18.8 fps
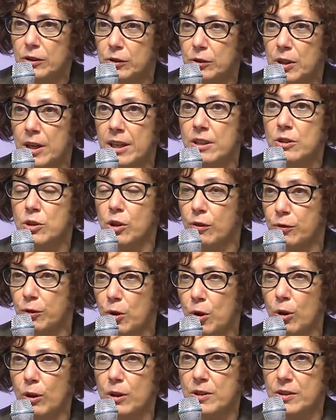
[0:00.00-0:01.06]
tranche of
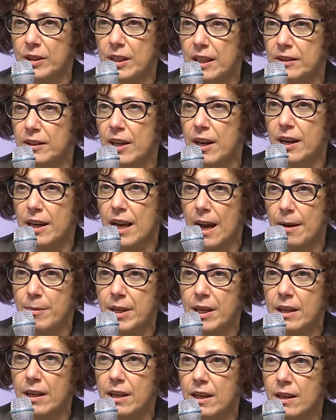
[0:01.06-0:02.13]
calls that they are
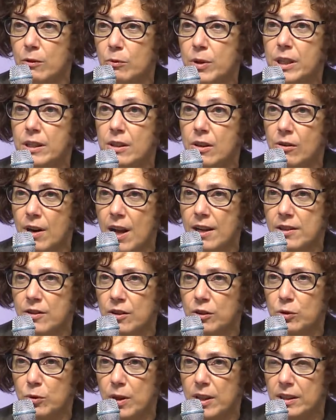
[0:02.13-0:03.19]
coming with the
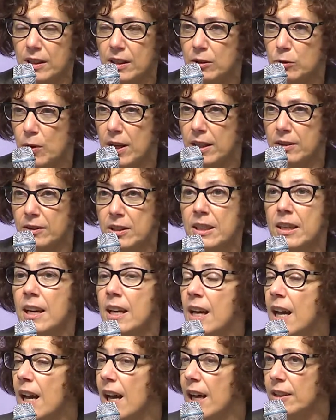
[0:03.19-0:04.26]
Horizon 2020
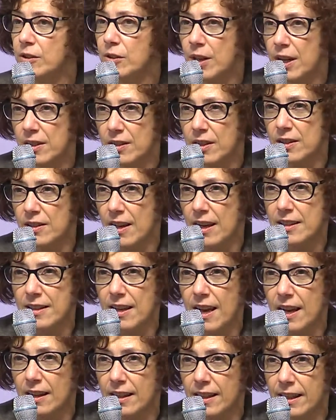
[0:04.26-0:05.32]
addresses
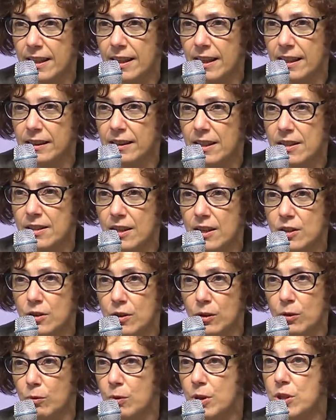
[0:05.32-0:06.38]
exactly this
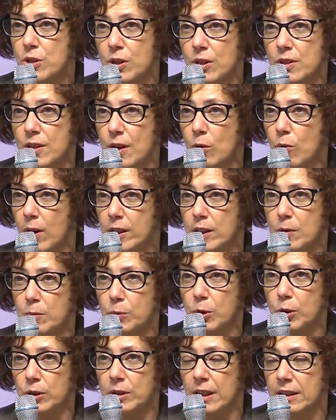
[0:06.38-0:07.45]
issue, which is quite
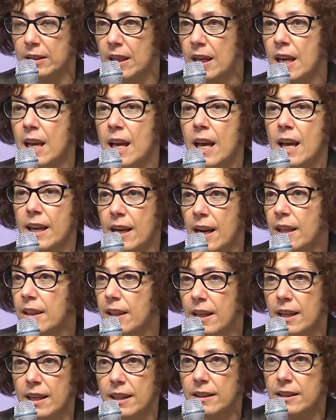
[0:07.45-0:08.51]
important. And I
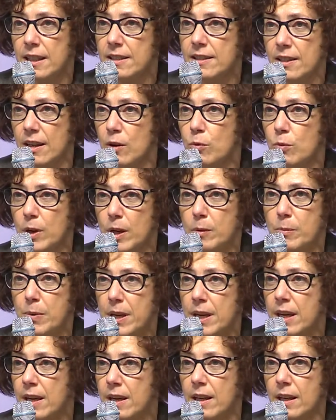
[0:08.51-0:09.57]
think that this will
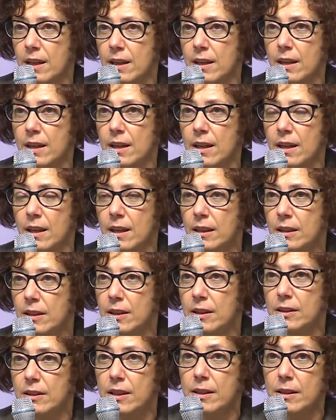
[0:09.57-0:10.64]
be
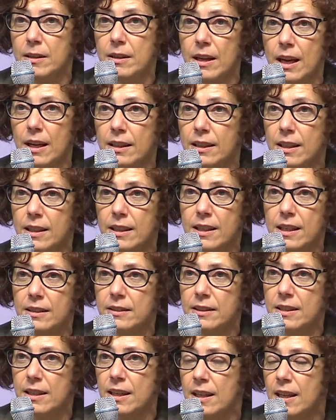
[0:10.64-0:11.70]

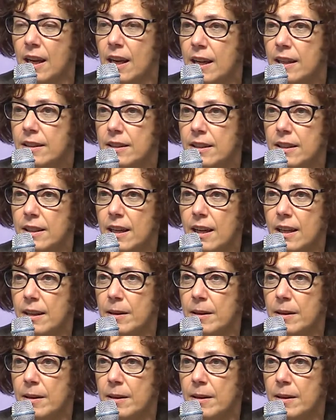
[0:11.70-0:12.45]
the